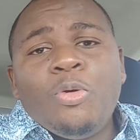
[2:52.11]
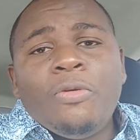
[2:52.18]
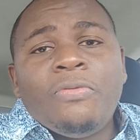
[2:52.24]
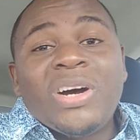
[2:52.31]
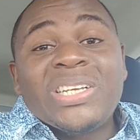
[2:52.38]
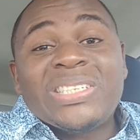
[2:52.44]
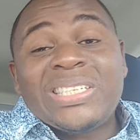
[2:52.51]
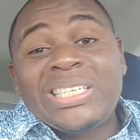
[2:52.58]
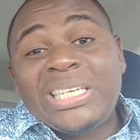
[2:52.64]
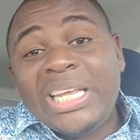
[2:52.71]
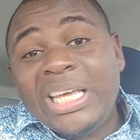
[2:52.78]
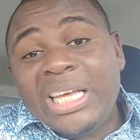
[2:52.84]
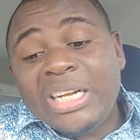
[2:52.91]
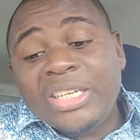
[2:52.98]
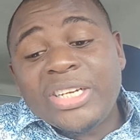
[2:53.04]
overs
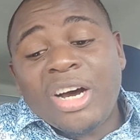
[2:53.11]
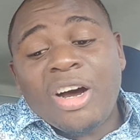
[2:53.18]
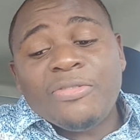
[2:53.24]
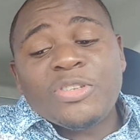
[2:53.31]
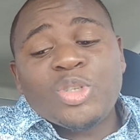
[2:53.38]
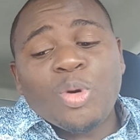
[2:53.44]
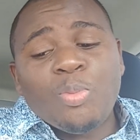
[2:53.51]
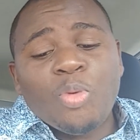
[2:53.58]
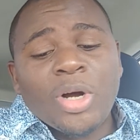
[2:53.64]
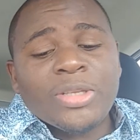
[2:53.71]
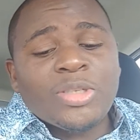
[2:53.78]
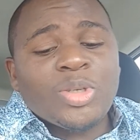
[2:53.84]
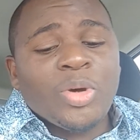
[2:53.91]
tailed off somewhat,